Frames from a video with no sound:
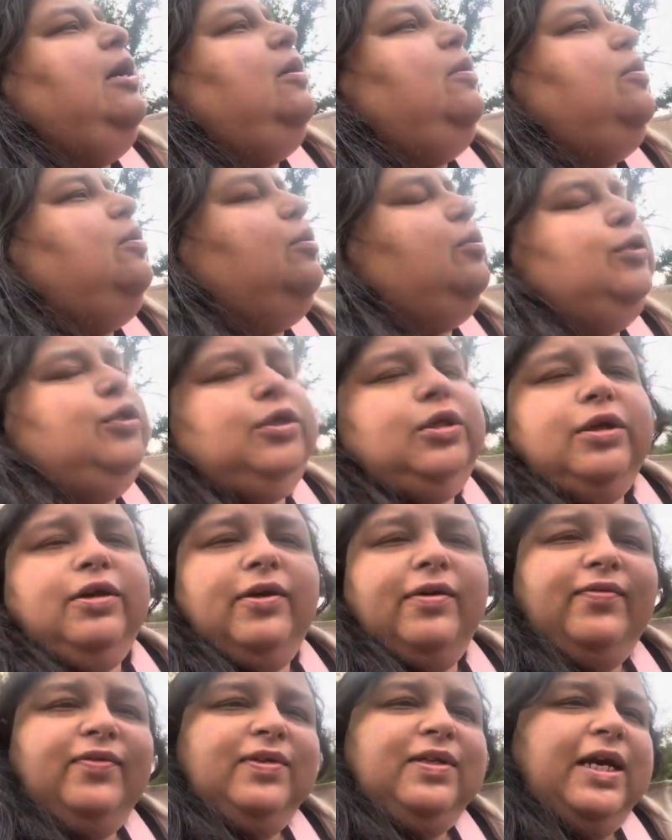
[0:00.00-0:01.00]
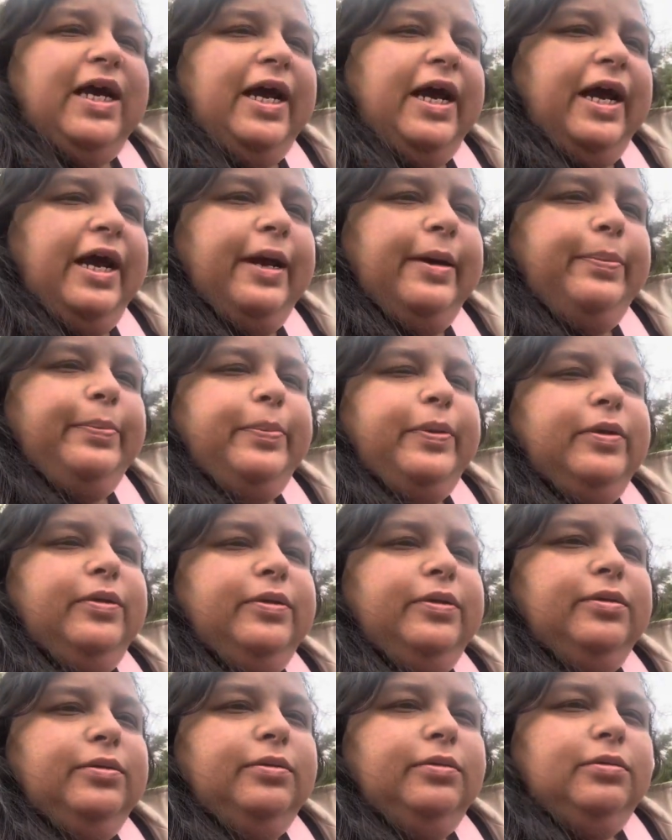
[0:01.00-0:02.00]
don't know, should I go for the
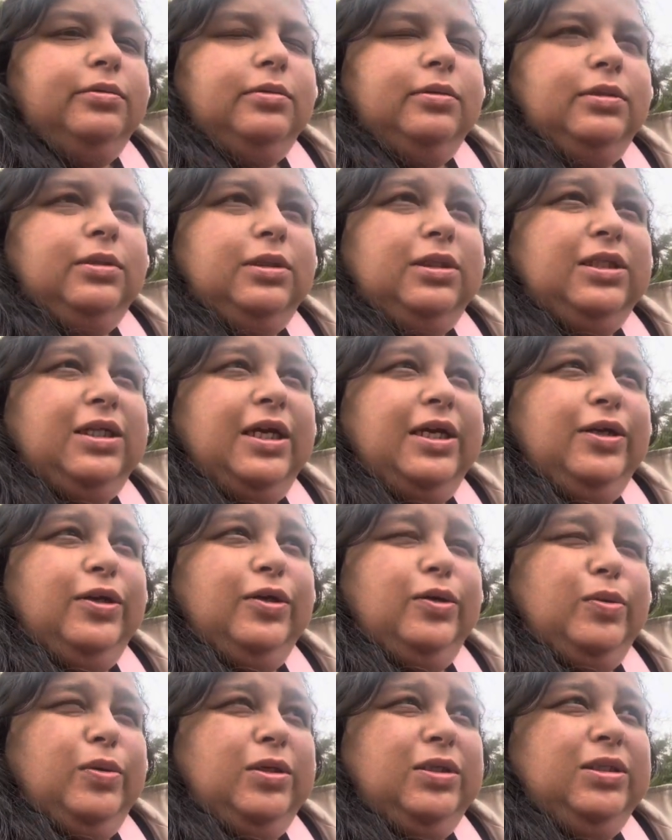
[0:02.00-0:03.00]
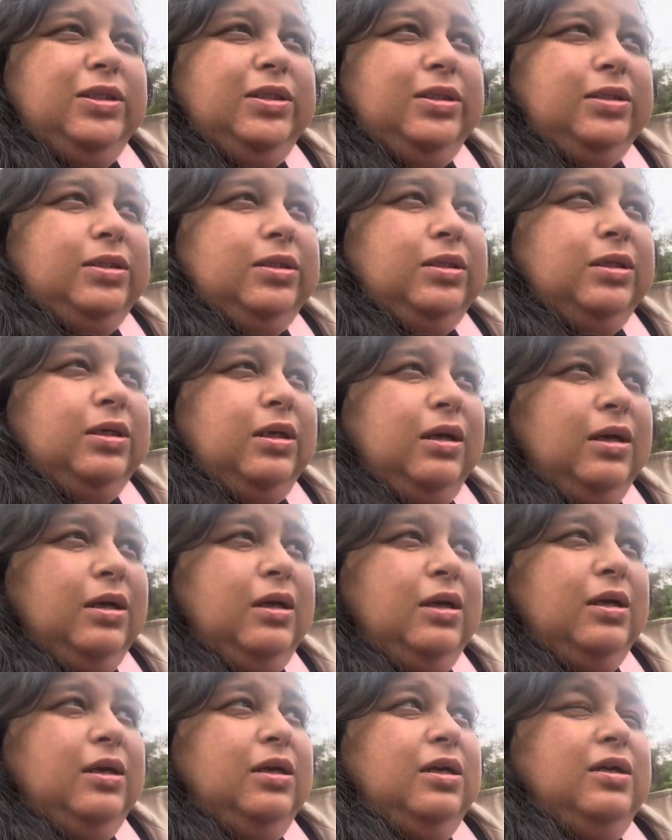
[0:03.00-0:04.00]
apple cider ones?
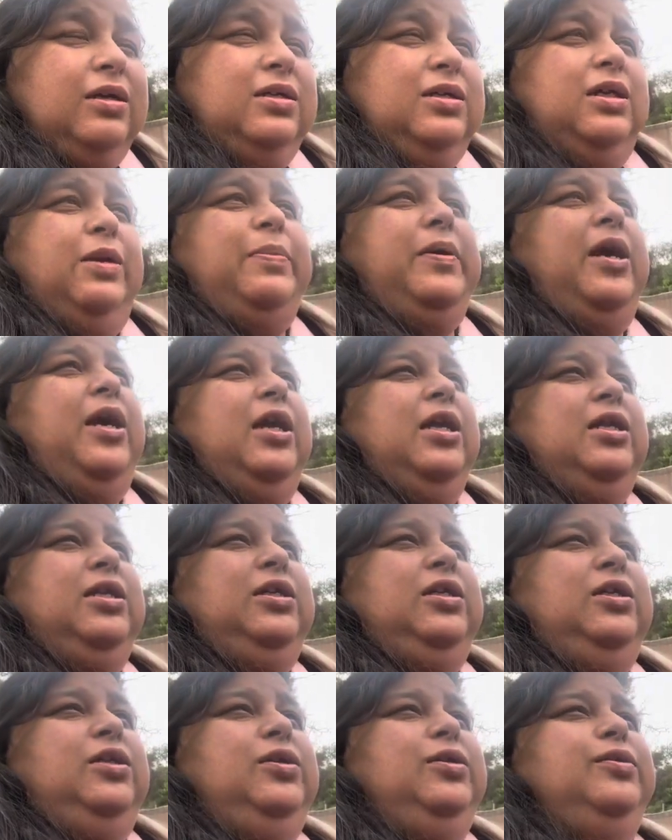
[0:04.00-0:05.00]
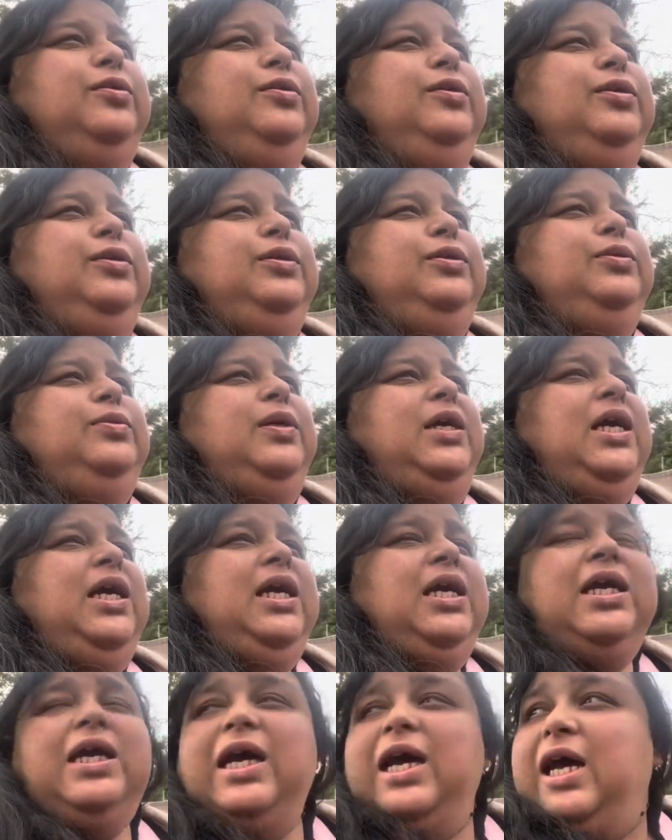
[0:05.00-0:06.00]
Because apparently you lose
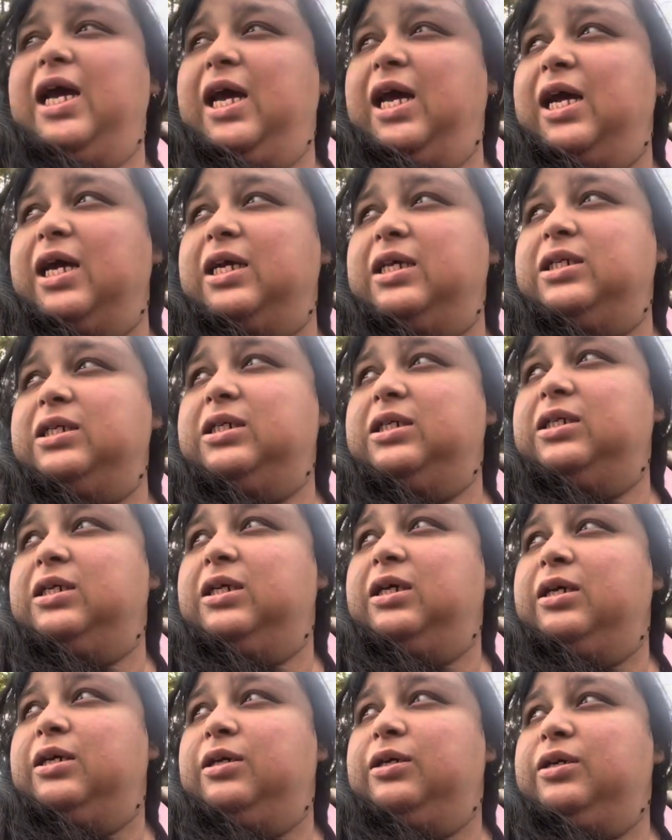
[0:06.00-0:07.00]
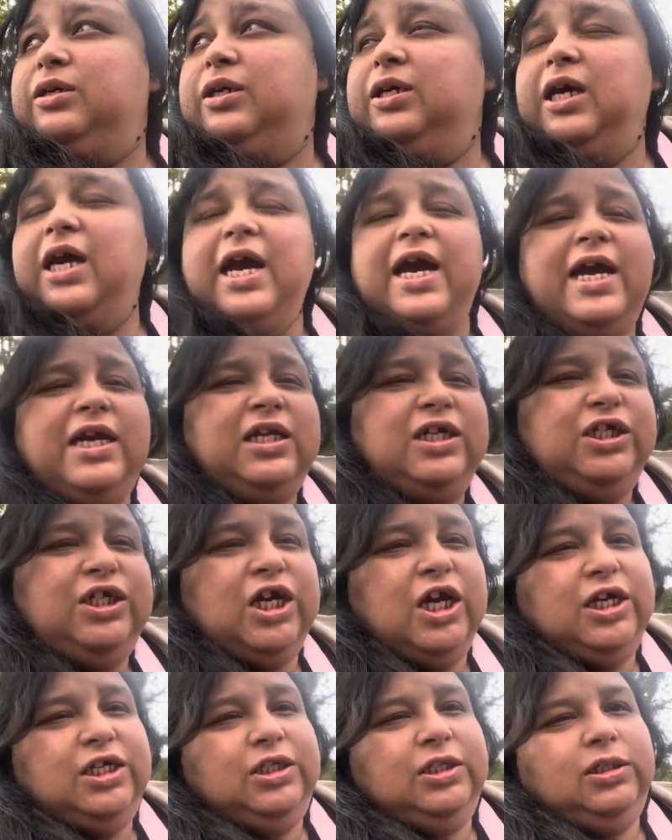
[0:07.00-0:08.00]
weight and you get
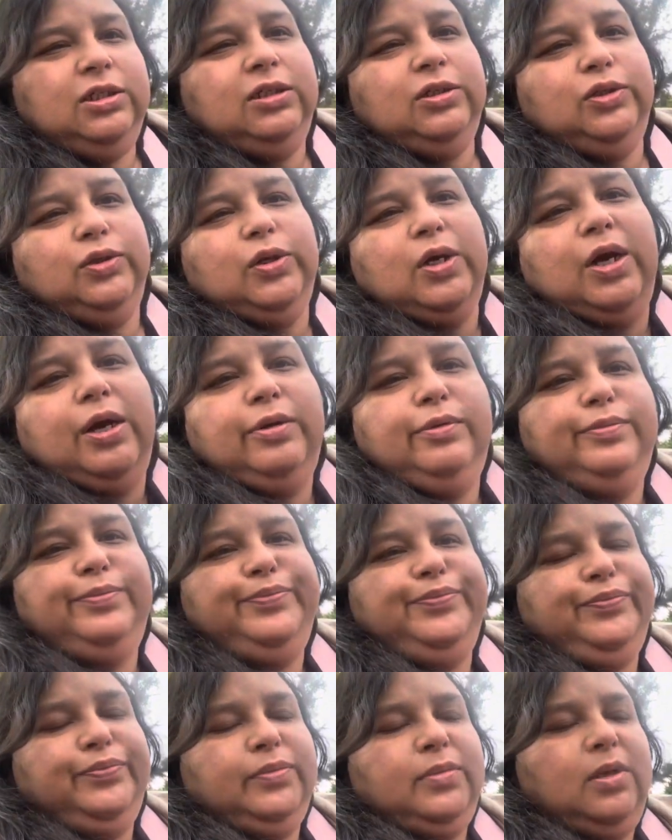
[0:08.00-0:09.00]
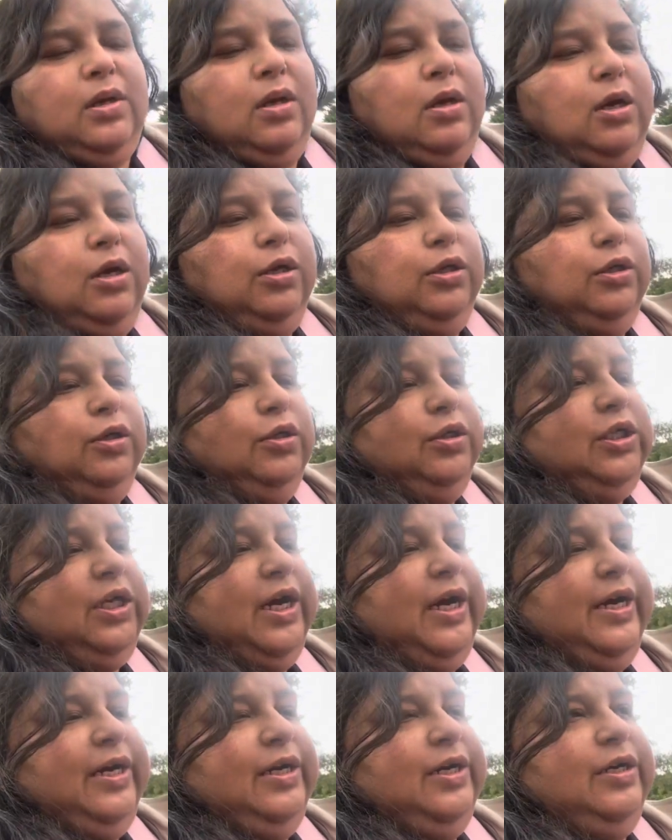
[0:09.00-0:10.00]
energized as well. No
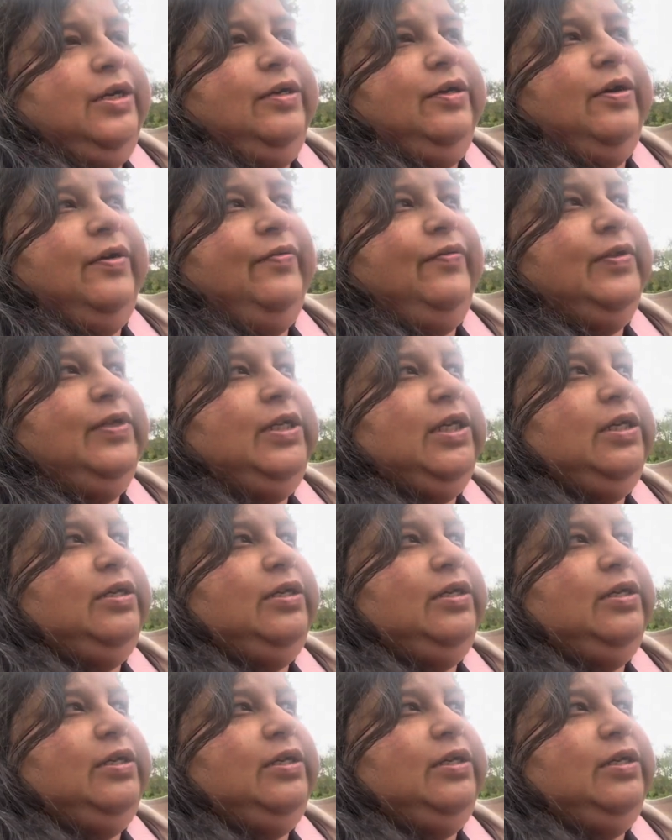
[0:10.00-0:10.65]
tired, no fatigue,